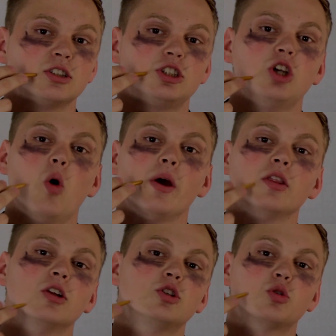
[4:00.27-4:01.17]
showing
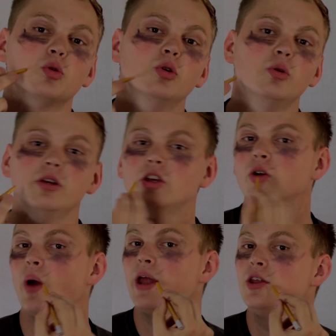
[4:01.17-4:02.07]
the true
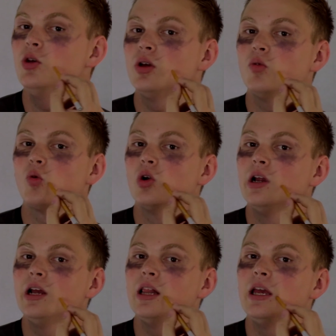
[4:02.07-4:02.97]
you, and you can
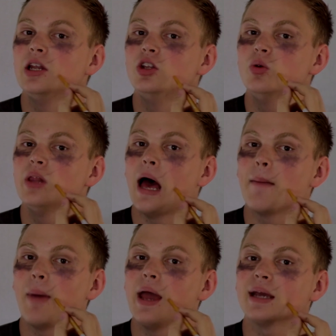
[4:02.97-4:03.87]
really do
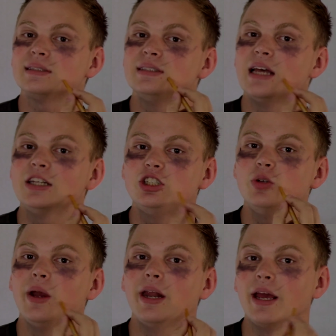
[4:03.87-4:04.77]
that by
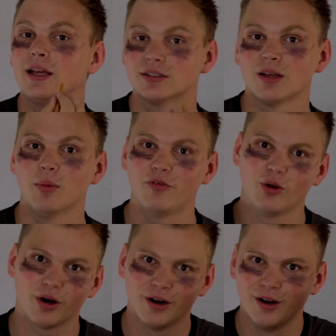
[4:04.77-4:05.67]
accentuating some of
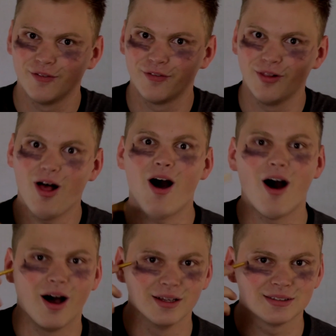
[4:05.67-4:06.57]
your
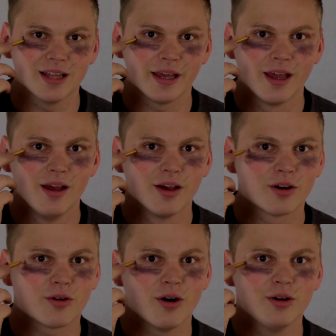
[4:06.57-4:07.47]
flaws, like
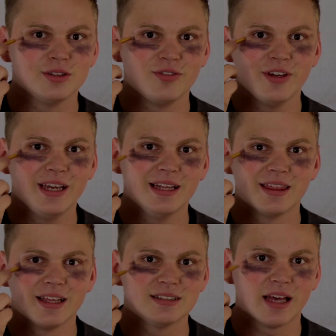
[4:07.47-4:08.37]
crow's feet and
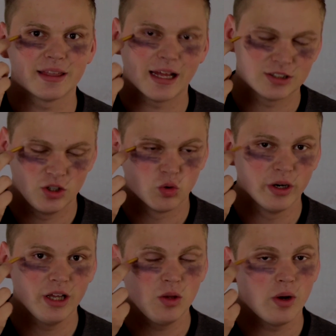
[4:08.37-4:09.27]
things like that. So you
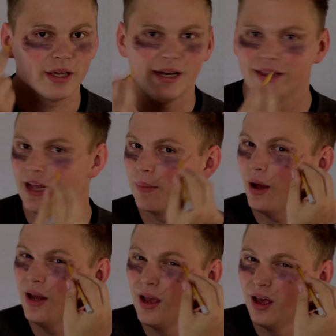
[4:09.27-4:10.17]
really want to get in there.
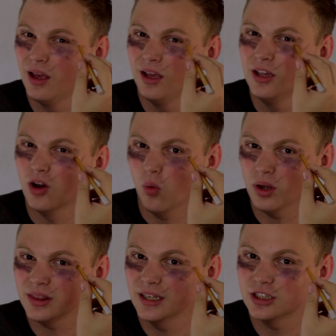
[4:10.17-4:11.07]
But you know
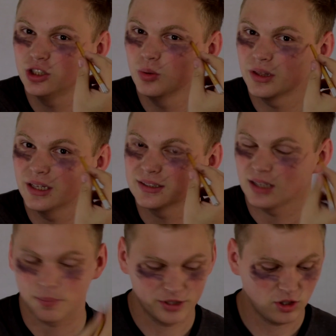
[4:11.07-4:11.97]
what the issue with this
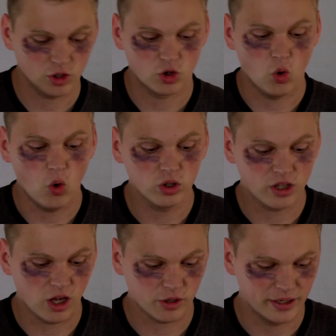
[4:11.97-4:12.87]
particular gold
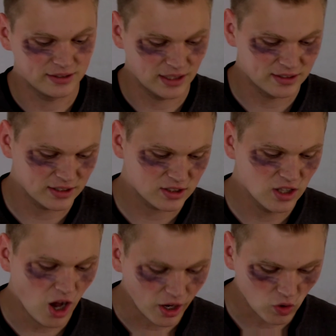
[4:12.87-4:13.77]
color is it's
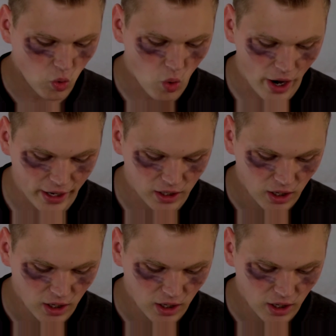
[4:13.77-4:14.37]
not quite